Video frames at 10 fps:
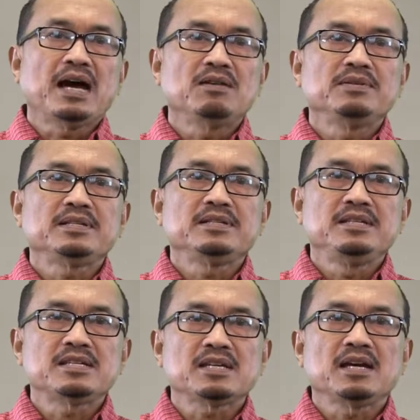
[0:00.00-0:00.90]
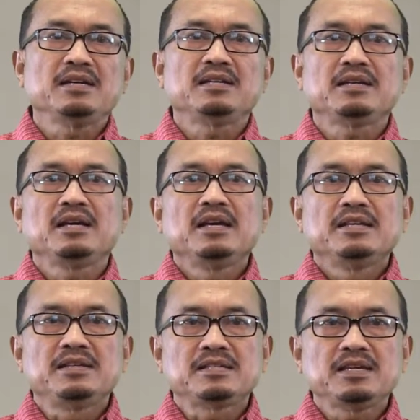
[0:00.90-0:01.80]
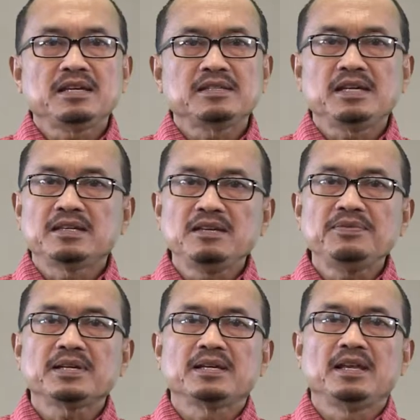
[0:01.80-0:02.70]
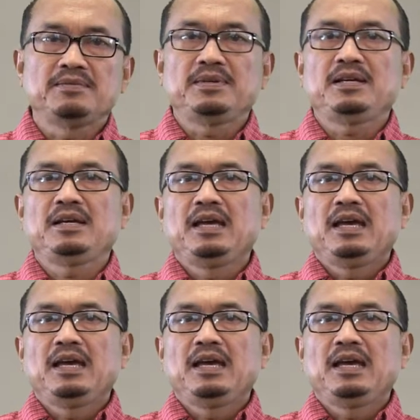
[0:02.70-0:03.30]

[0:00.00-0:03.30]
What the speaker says: our desired significant level